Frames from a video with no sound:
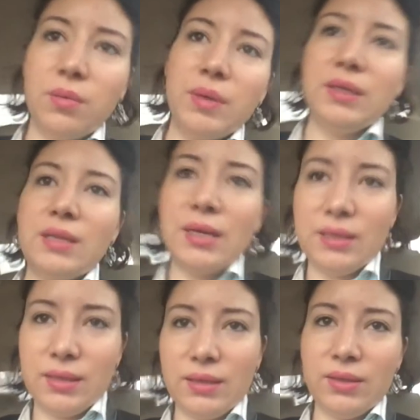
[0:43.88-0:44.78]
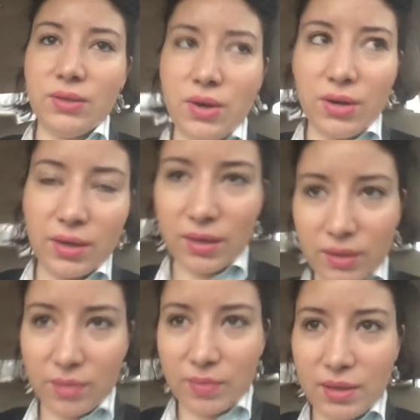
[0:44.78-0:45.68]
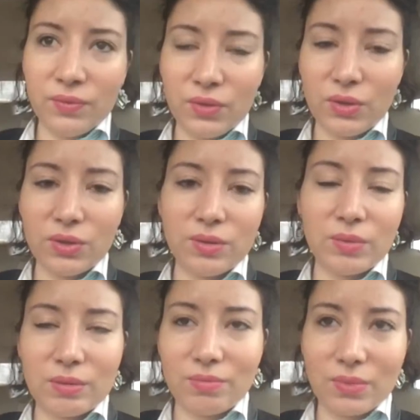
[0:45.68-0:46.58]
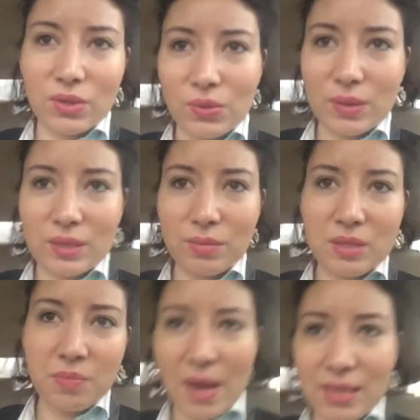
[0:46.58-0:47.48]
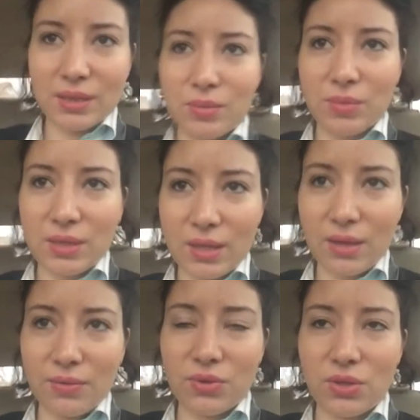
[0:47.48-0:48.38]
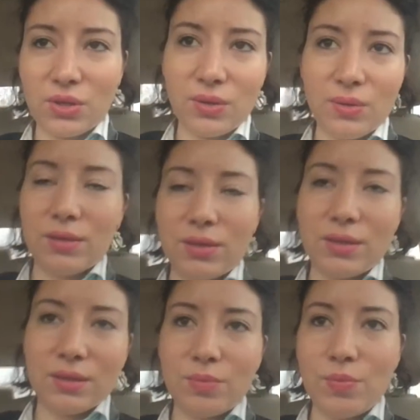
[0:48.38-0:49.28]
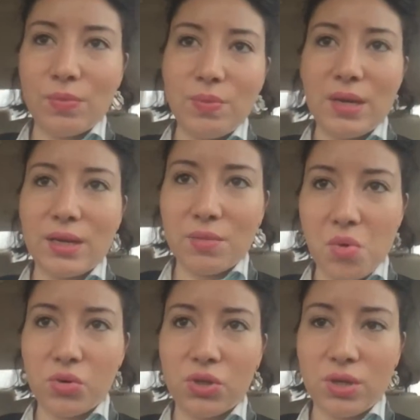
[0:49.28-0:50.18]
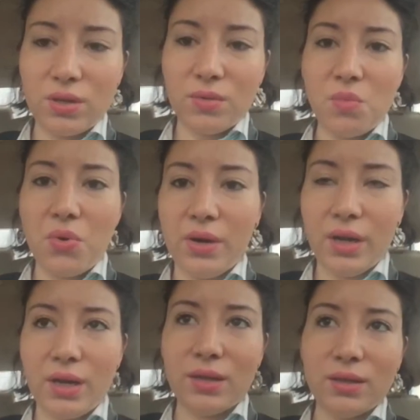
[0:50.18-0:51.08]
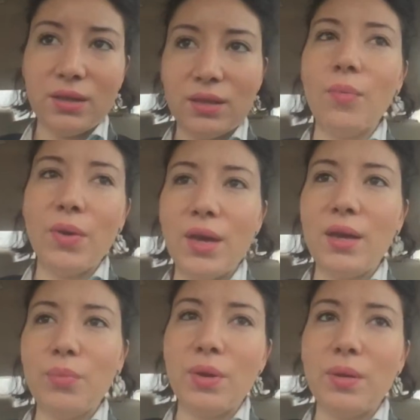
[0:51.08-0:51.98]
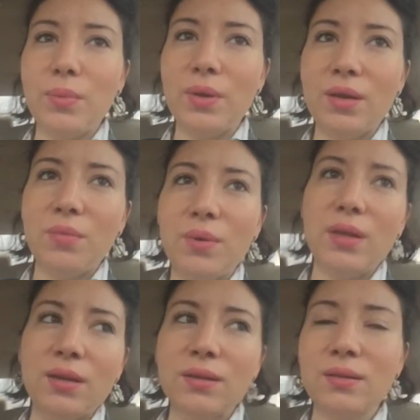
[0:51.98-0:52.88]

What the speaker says: My intestines are killing me. They're doing some spasms they love to do. It's been an emotional morning. Pain, pain, pain, pain.